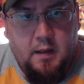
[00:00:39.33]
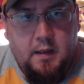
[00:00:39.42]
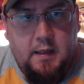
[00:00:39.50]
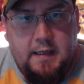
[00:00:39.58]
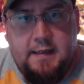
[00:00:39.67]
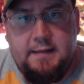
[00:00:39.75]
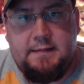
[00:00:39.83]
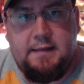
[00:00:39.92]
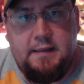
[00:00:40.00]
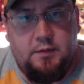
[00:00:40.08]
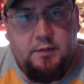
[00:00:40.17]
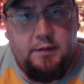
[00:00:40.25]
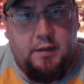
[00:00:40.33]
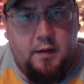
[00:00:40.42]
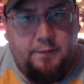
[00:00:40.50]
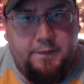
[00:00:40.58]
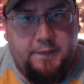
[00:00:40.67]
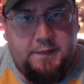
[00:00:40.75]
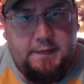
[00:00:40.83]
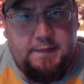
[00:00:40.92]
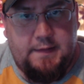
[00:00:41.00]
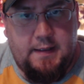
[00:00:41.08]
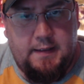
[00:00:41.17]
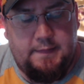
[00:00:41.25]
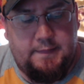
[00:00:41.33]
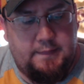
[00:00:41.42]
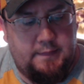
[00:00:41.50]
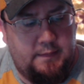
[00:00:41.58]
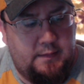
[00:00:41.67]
It is legal in all 50 states.